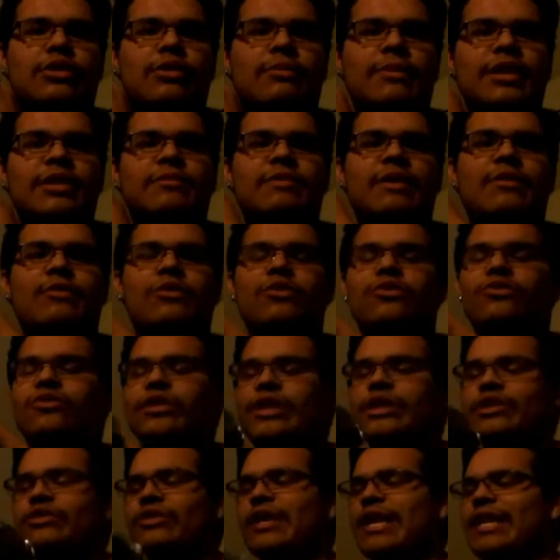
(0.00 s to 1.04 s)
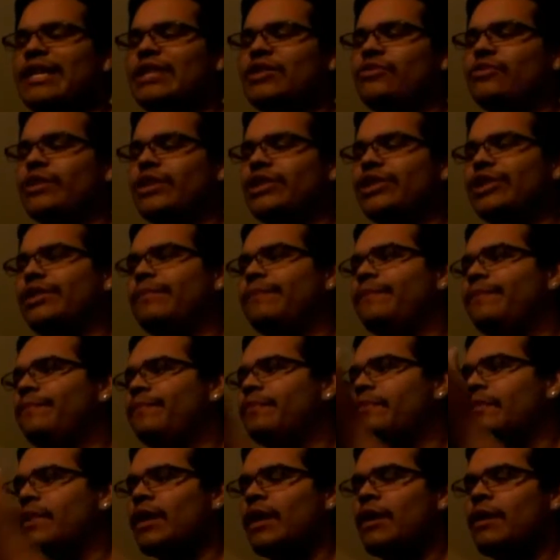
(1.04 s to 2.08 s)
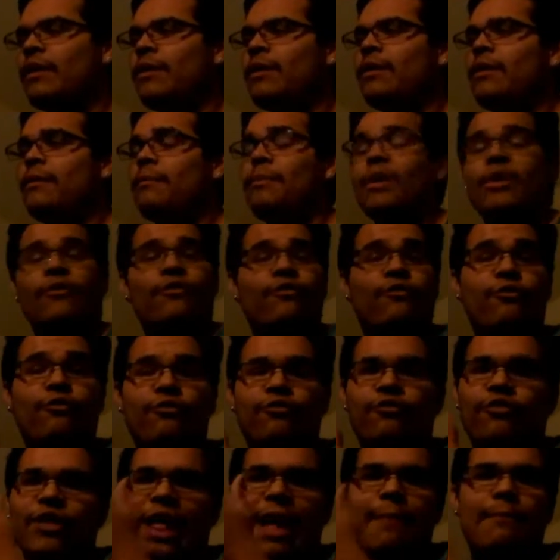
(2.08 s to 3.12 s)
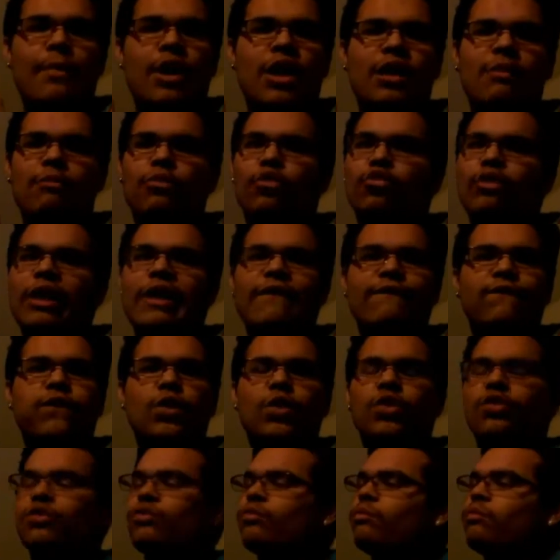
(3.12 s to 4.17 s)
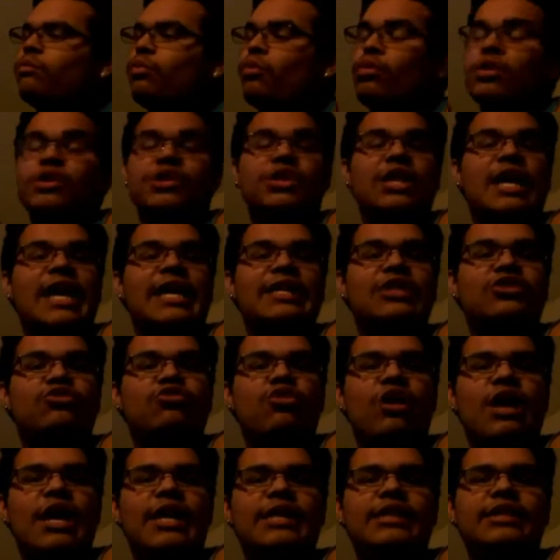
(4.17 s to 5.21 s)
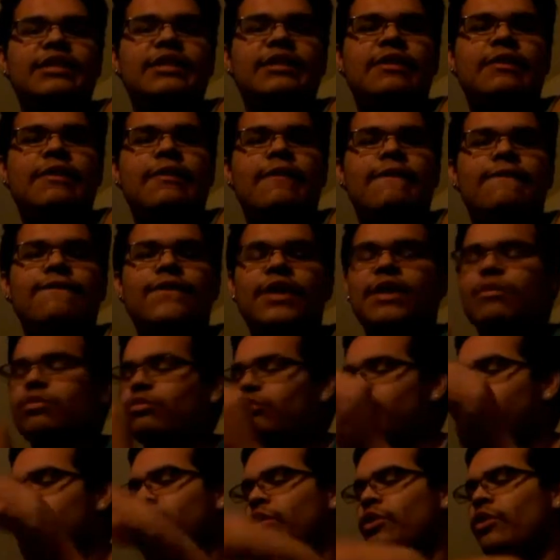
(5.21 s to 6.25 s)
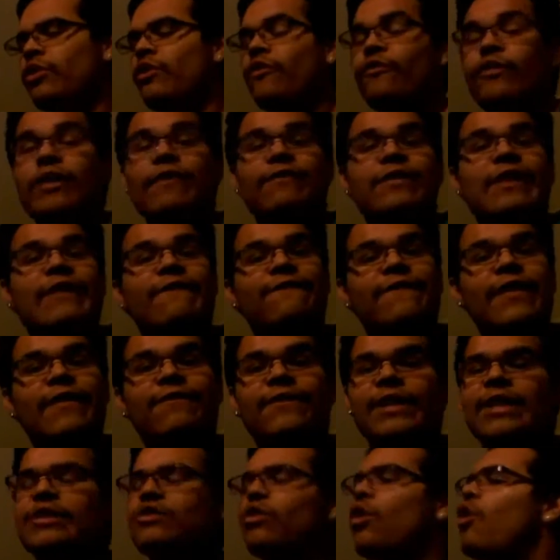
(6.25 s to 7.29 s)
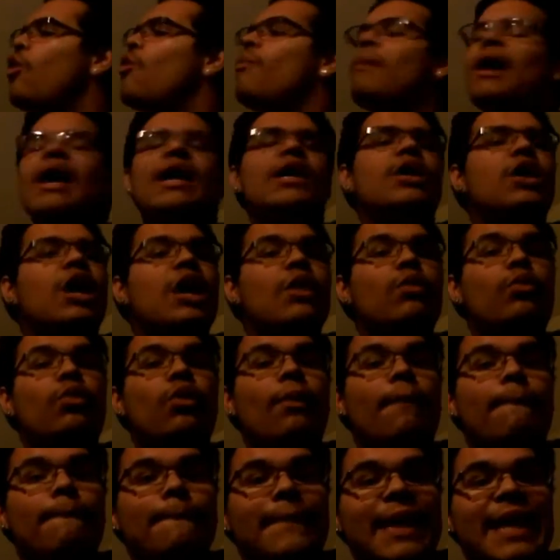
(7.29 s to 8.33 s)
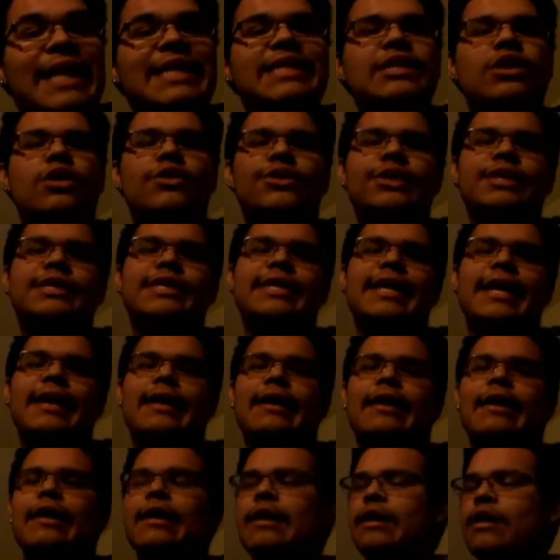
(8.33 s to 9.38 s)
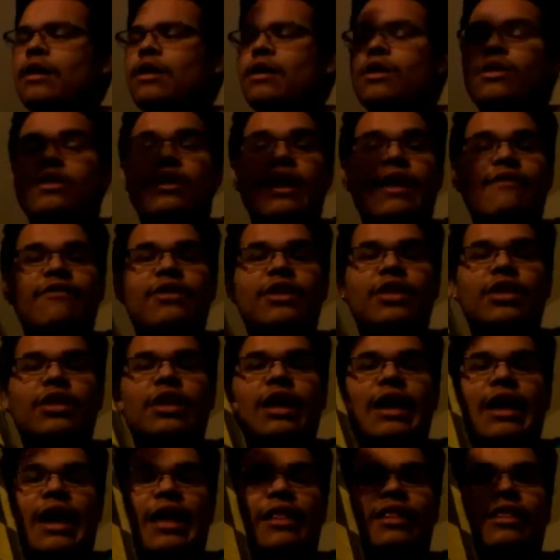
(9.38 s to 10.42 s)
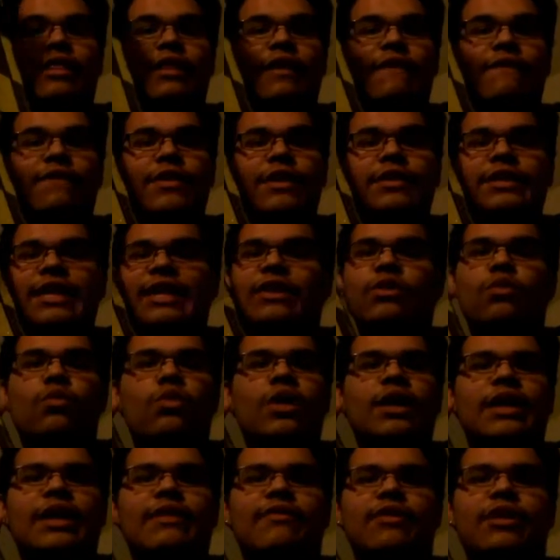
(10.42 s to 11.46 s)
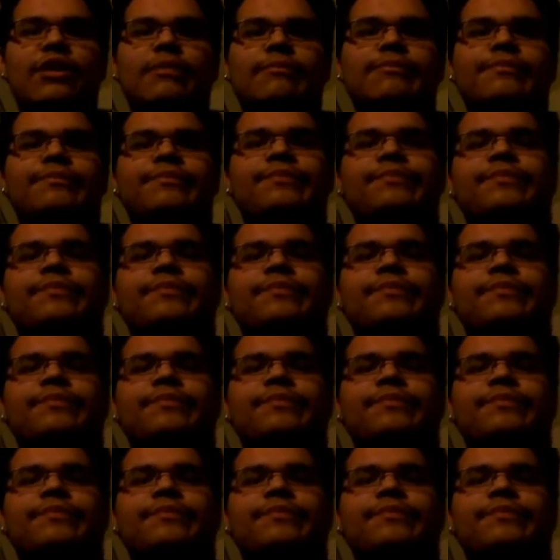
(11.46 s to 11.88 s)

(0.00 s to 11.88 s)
So it makes my wheel creak, so I had to switch it. But flat bottom, great for board slides, grinds, feebles. 50/50s, oh my god, were amazing on this deck. Not even gonna lie, I love this. I don't want to give it up.